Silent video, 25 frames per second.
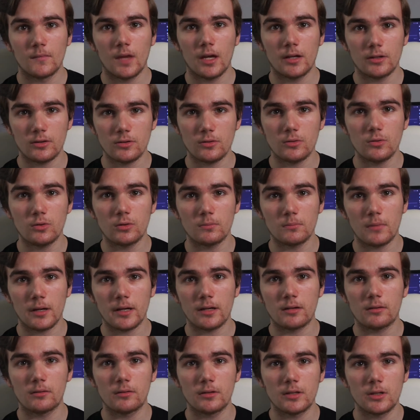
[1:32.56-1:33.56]
a short
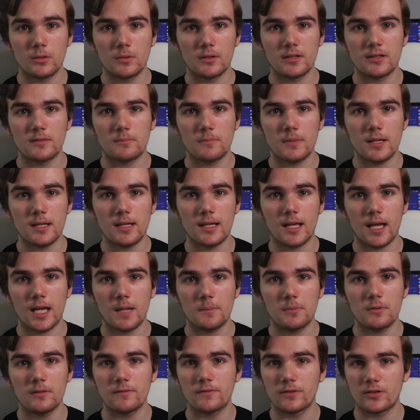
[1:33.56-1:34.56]
micro USB
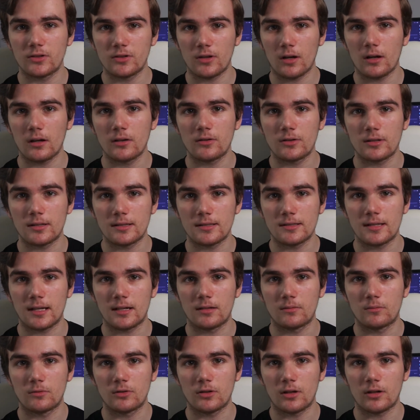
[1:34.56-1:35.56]
cable for charging
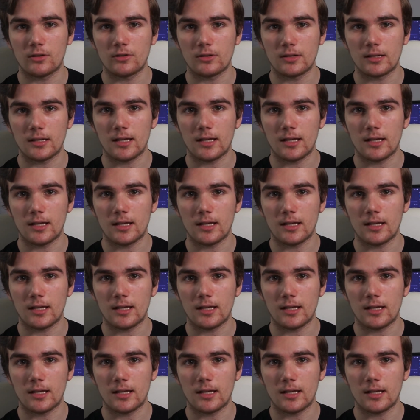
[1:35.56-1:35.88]
said charging